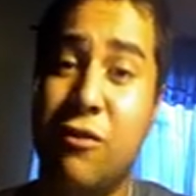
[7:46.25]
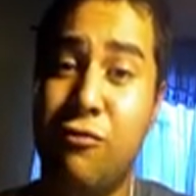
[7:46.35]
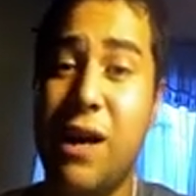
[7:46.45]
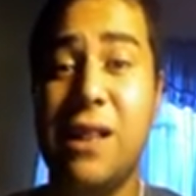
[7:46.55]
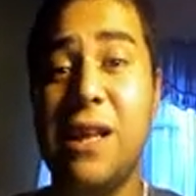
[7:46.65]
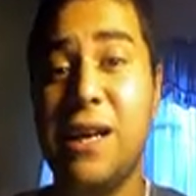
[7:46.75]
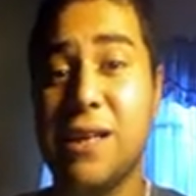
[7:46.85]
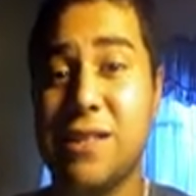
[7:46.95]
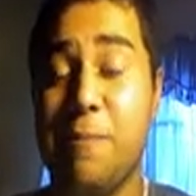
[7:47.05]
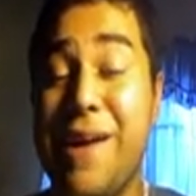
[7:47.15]
a red link
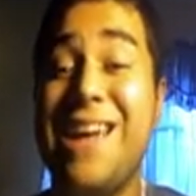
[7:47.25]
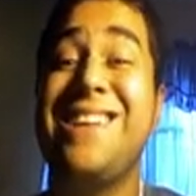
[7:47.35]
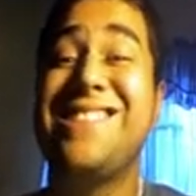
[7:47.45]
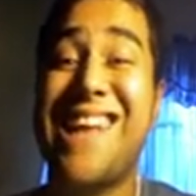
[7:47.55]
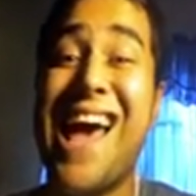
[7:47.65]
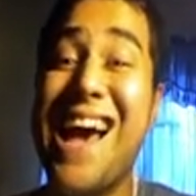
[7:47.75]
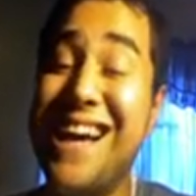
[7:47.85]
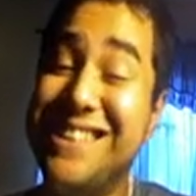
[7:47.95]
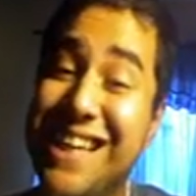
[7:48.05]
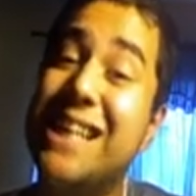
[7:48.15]
is a page that
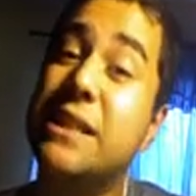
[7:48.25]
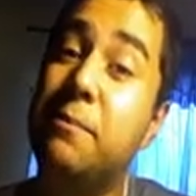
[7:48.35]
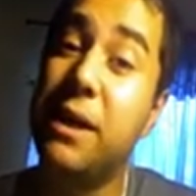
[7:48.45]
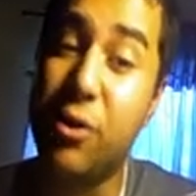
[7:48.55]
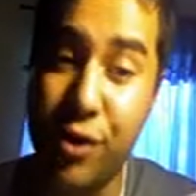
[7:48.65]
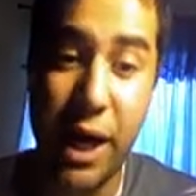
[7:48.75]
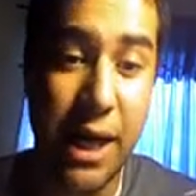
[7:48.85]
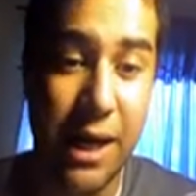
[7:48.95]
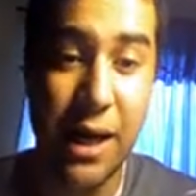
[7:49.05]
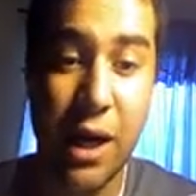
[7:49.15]
has yet to be created.